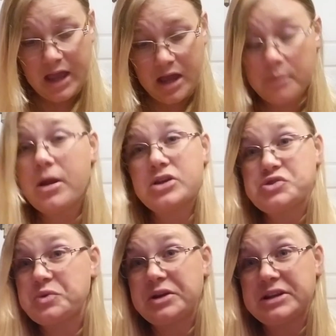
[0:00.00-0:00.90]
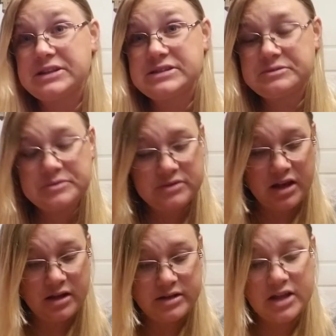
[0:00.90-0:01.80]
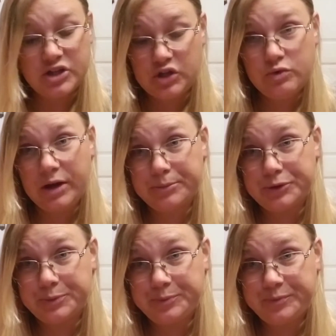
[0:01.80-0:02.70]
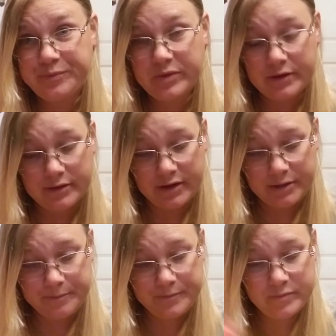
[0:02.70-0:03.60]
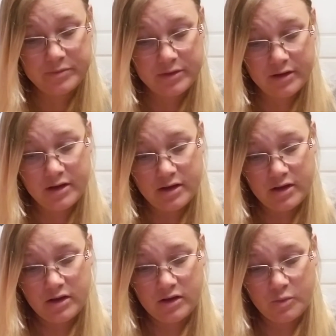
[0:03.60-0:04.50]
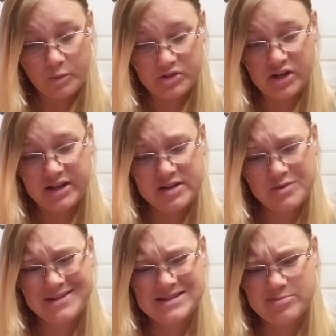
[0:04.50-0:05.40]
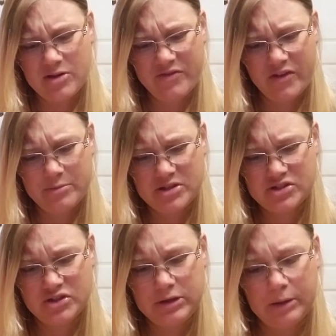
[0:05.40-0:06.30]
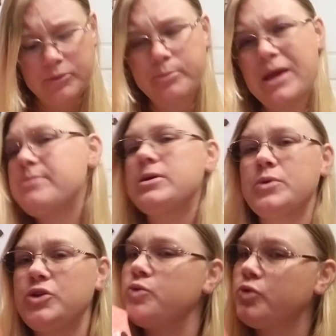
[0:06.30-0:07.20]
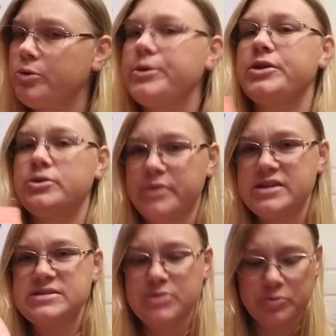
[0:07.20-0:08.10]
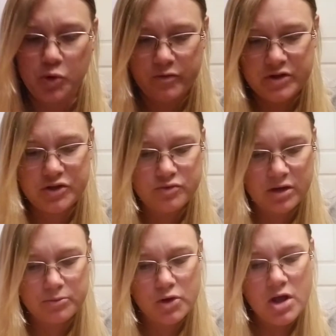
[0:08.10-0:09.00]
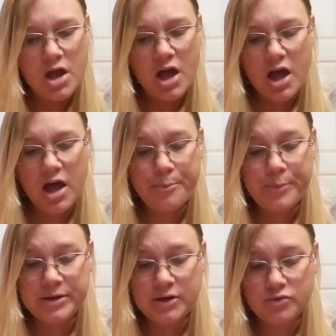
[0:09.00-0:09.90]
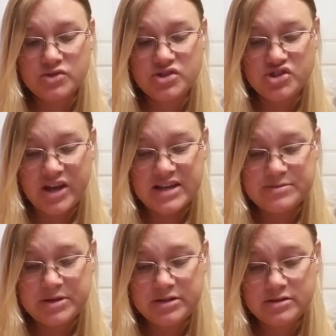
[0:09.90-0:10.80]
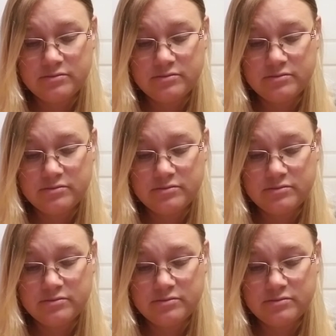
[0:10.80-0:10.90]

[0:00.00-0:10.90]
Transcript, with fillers: I'm not sure what it is. Uh, and cucumber, okay? which I didn't really smell very much cucumber. Maybe when you warm it, you might smell more of the cucumber. Um, mid notes, jasmine,